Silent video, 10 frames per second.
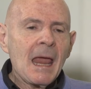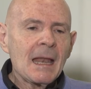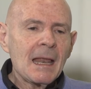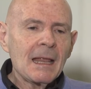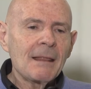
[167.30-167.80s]

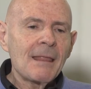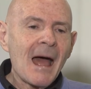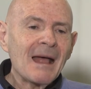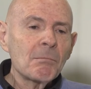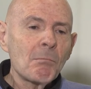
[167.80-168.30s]
And, and
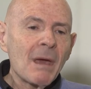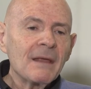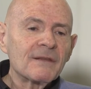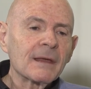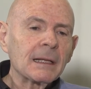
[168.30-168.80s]
that
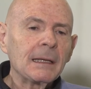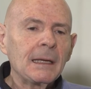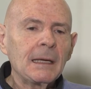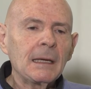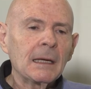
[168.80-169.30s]

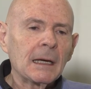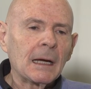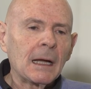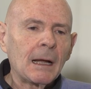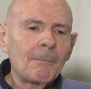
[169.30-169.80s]
basically
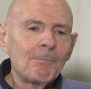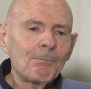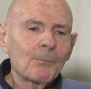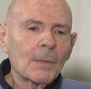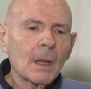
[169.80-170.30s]
uh,
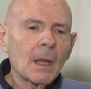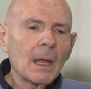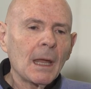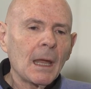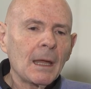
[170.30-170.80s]

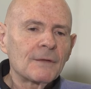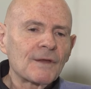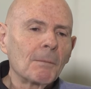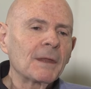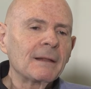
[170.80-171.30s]
is
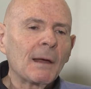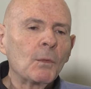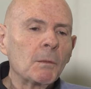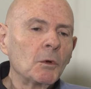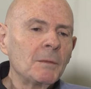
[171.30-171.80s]
something that
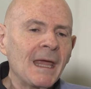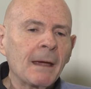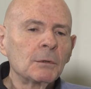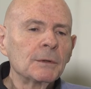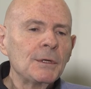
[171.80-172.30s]
we will be
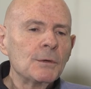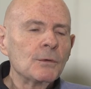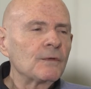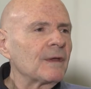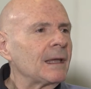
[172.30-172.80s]
able to
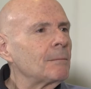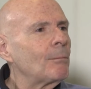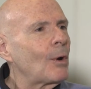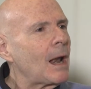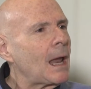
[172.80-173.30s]
use
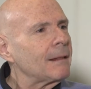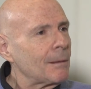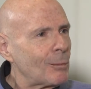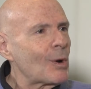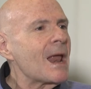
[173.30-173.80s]
in, in
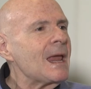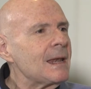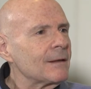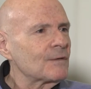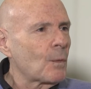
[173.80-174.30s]
the
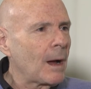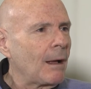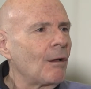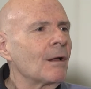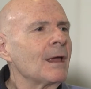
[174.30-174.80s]
brain as
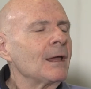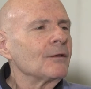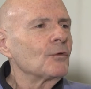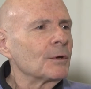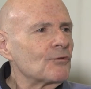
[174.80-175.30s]
well
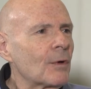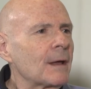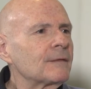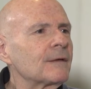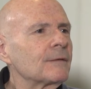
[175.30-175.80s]
to
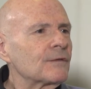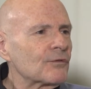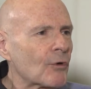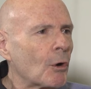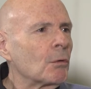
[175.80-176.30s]
address
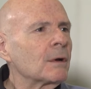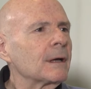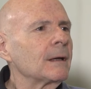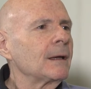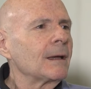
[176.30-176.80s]
stroke
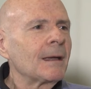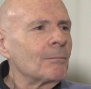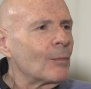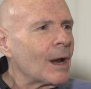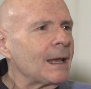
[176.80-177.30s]

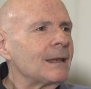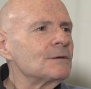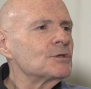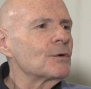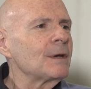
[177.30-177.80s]
and brain
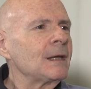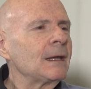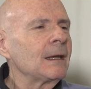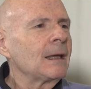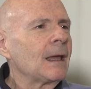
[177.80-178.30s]
injury
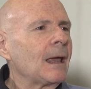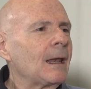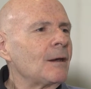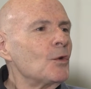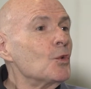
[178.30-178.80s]

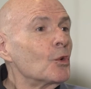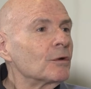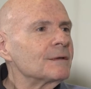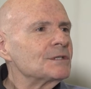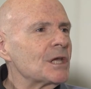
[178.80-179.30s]
and
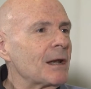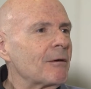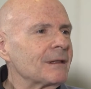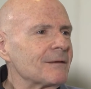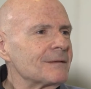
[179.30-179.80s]

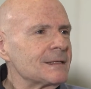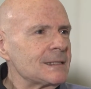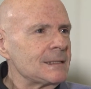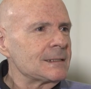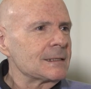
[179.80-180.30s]
neurodegenerative mm-hmm.
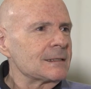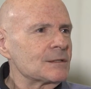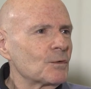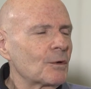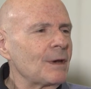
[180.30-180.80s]

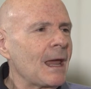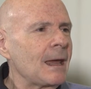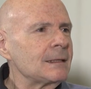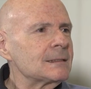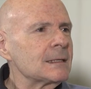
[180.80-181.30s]
diseases to
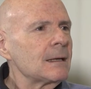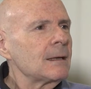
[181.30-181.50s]
create